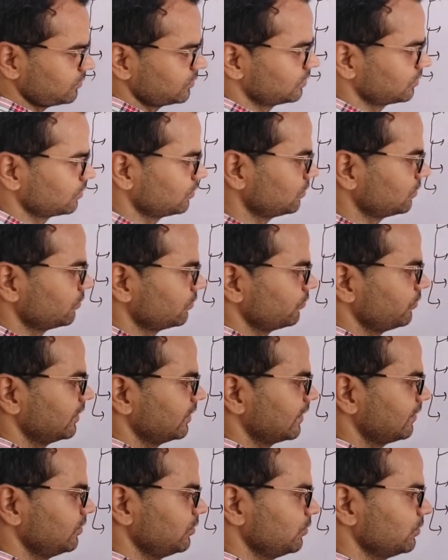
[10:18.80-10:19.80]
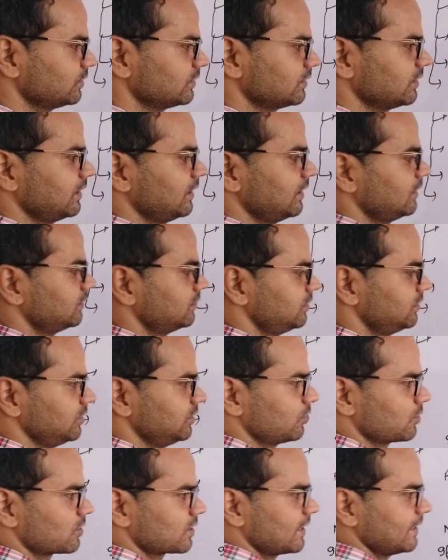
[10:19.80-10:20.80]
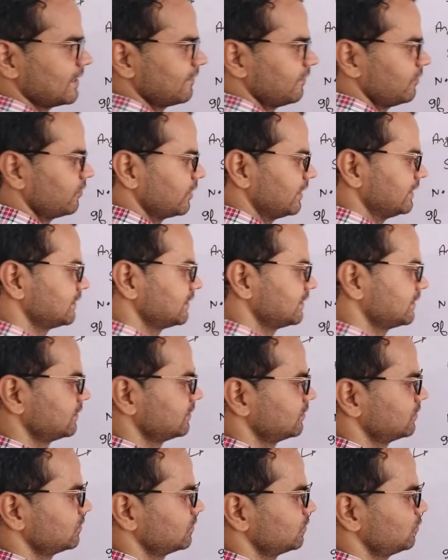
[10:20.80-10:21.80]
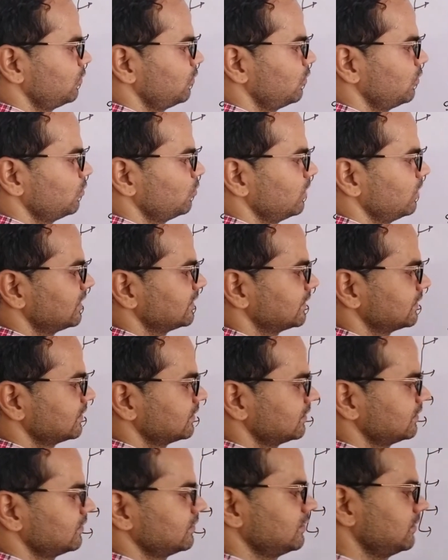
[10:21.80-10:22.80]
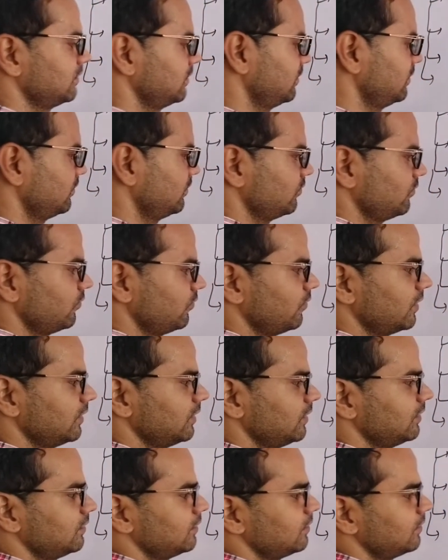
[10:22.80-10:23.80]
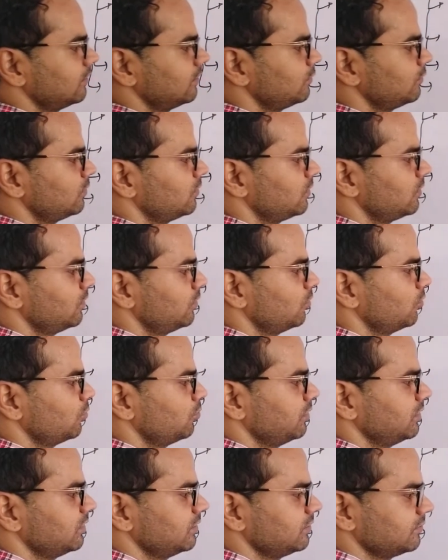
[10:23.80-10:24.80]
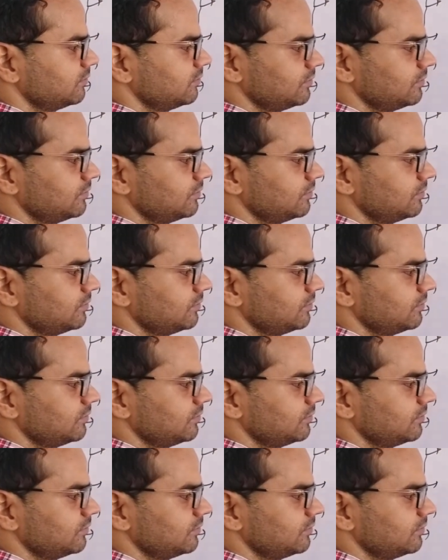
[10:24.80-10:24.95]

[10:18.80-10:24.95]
So we can use 0 stand for S, 2s, 1, 2p.